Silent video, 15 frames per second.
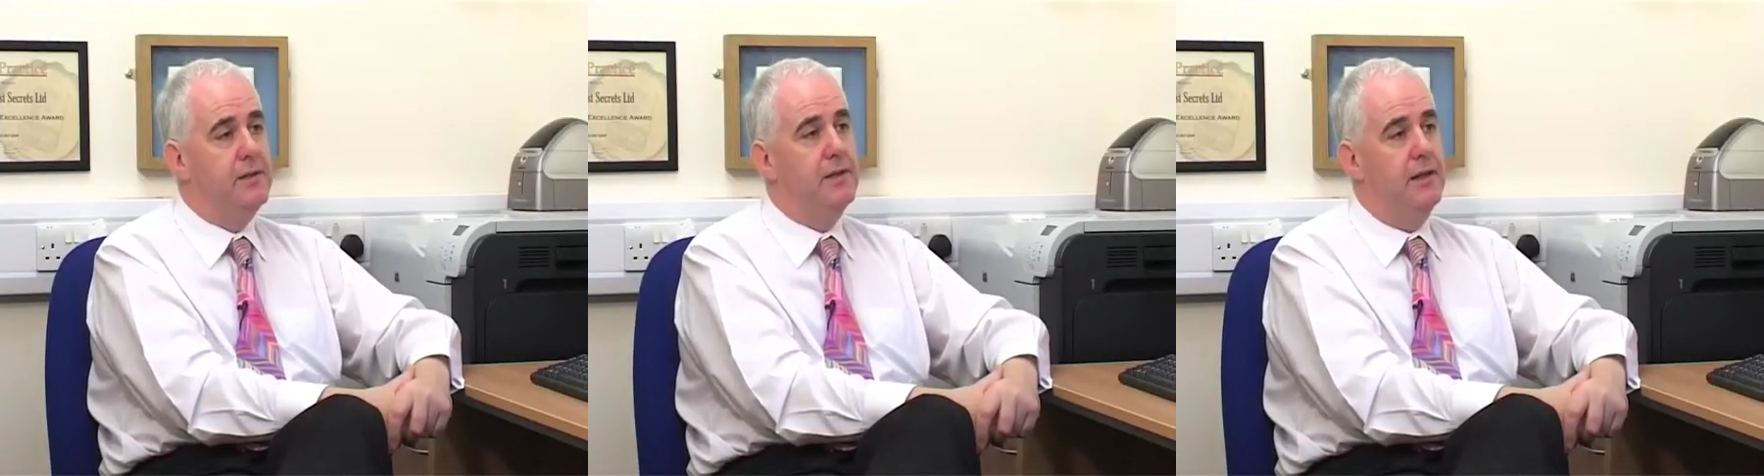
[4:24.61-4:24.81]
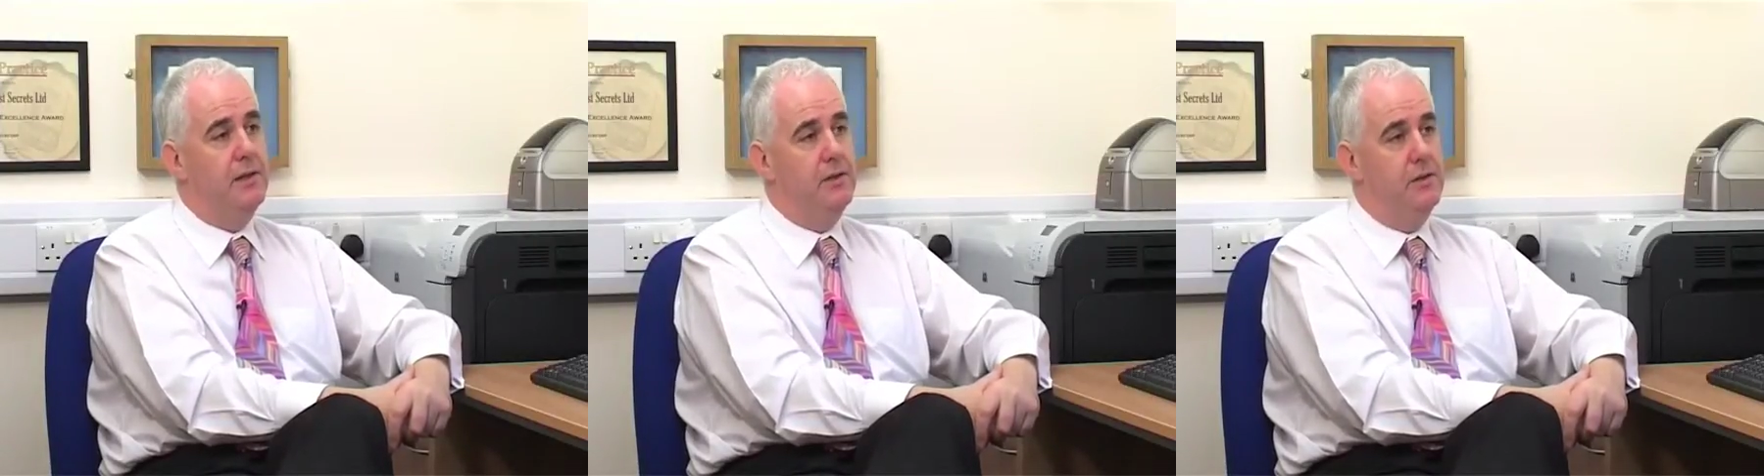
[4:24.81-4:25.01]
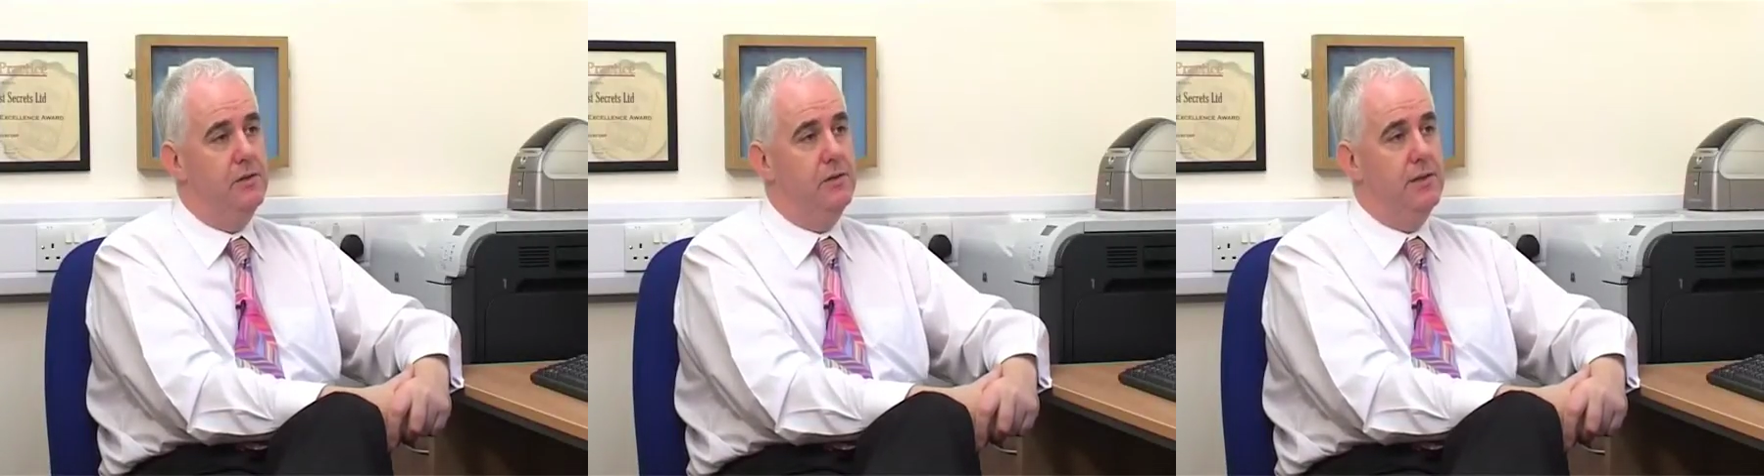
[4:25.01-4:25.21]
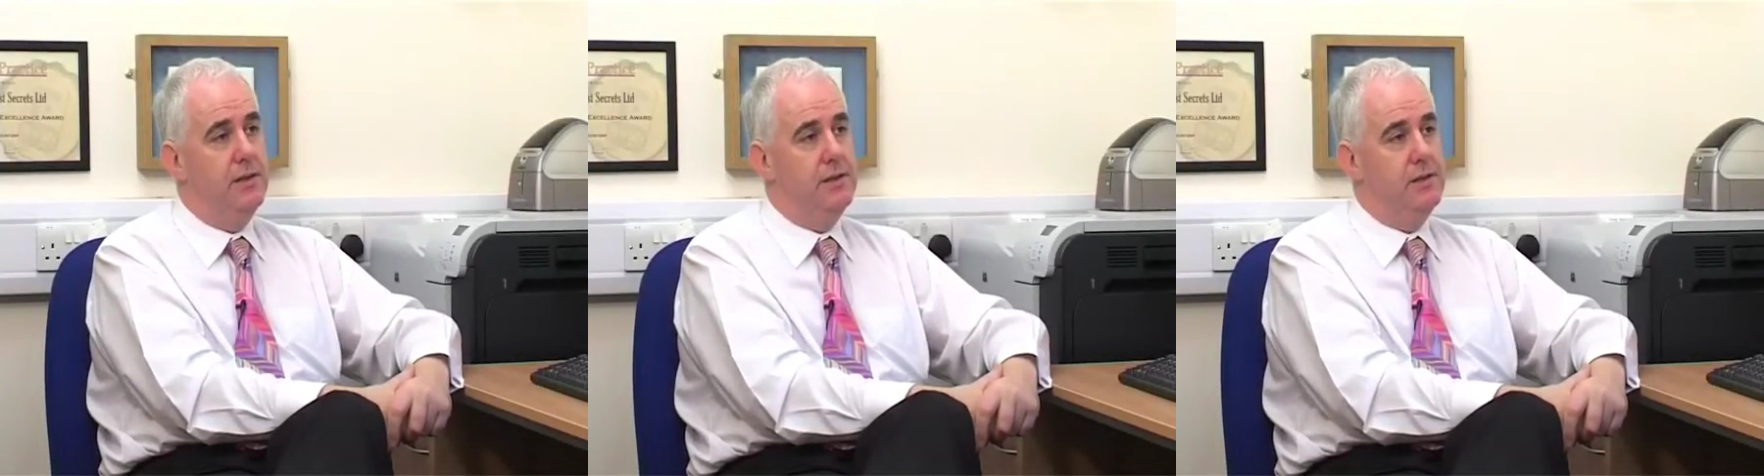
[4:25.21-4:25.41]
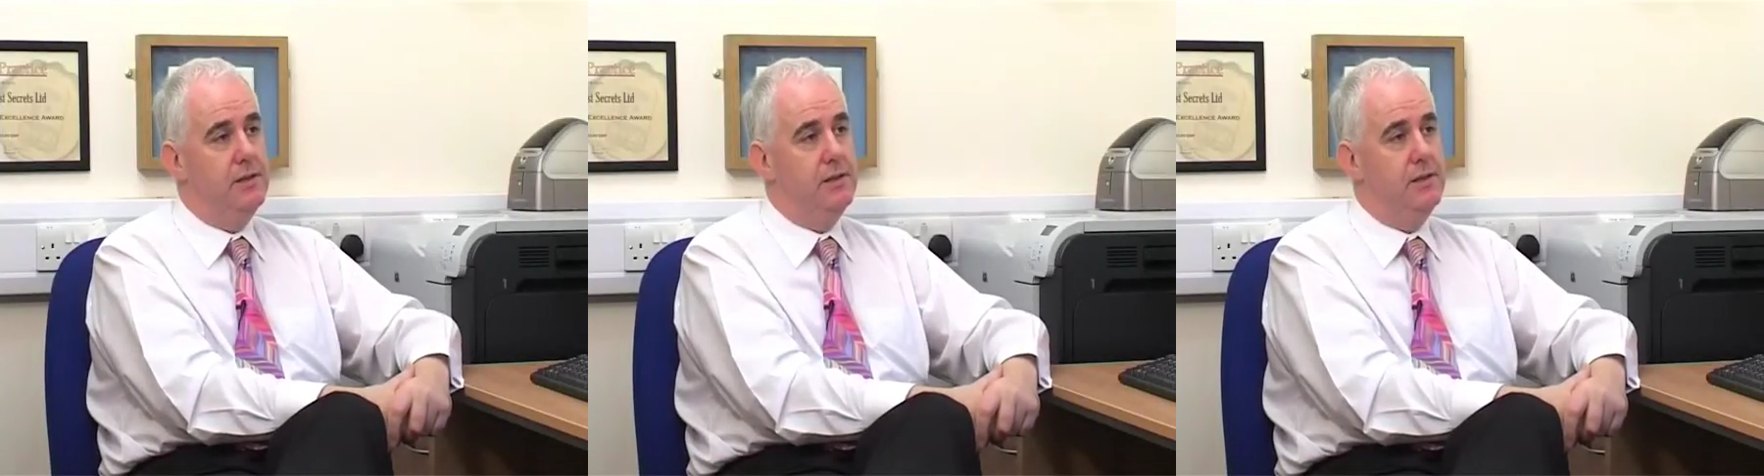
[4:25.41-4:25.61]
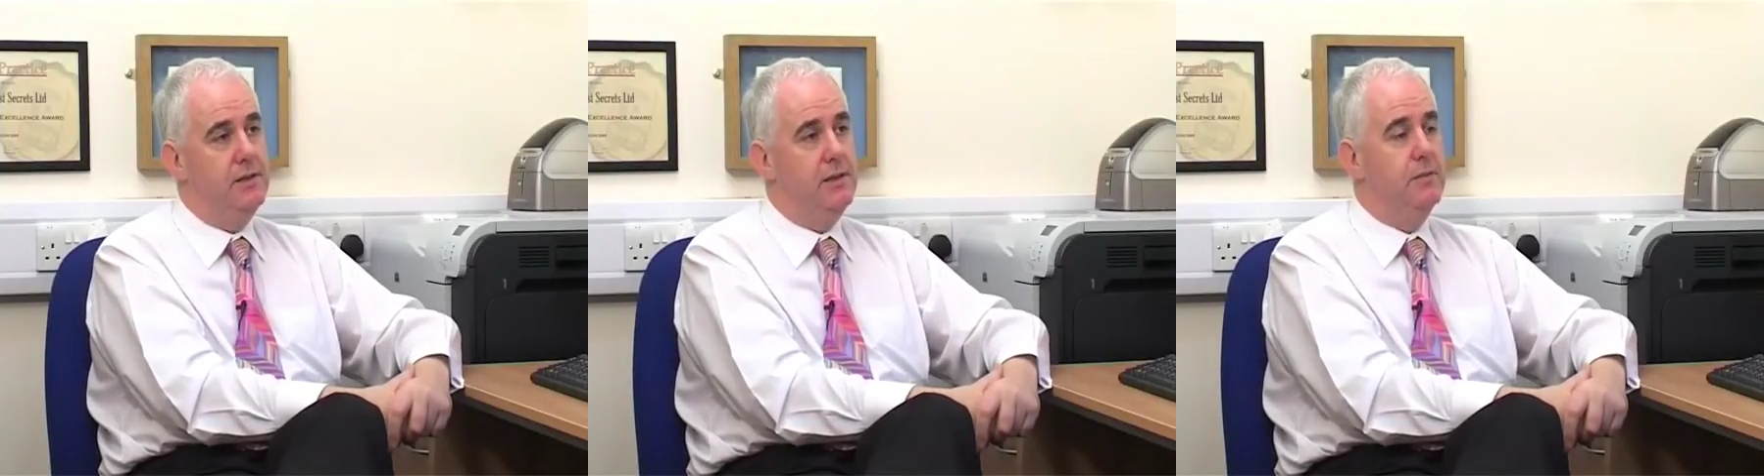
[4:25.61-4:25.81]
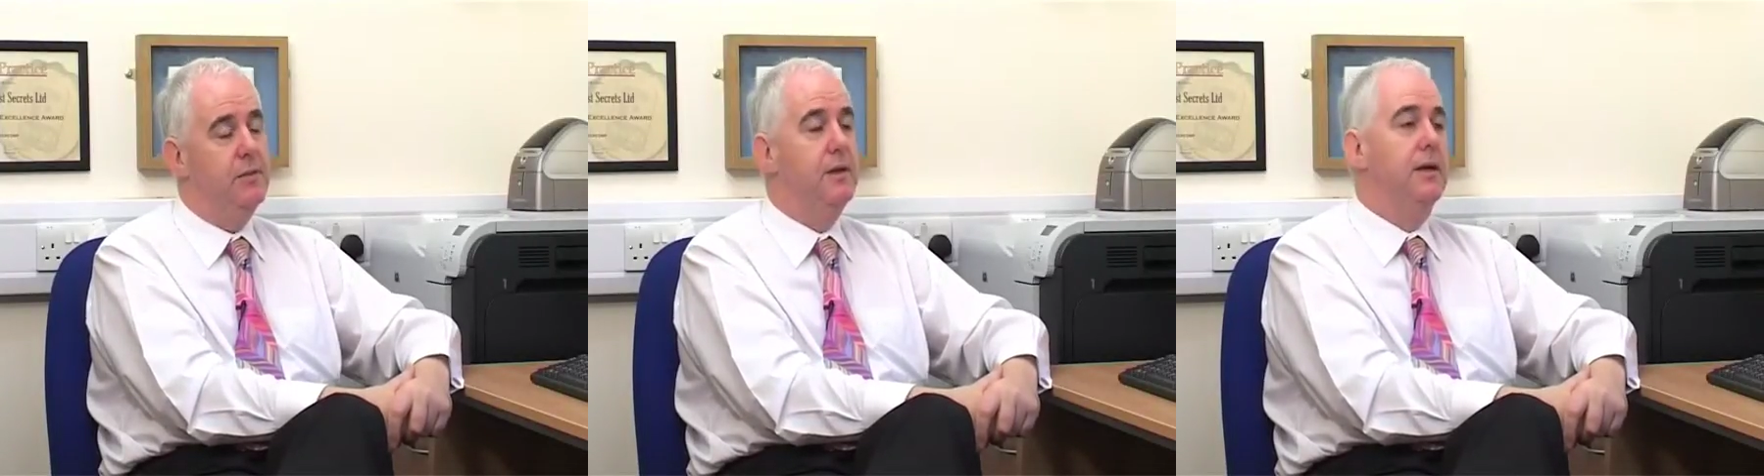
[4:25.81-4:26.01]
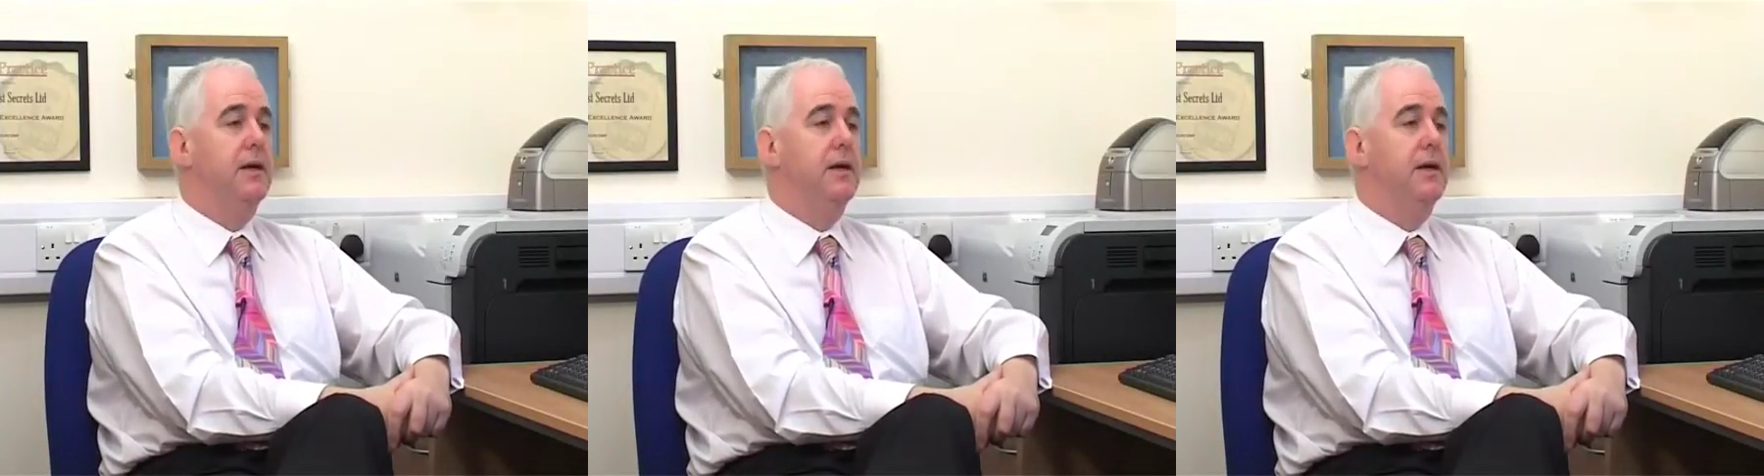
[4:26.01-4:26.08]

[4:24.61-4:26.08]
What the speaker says: that new relationship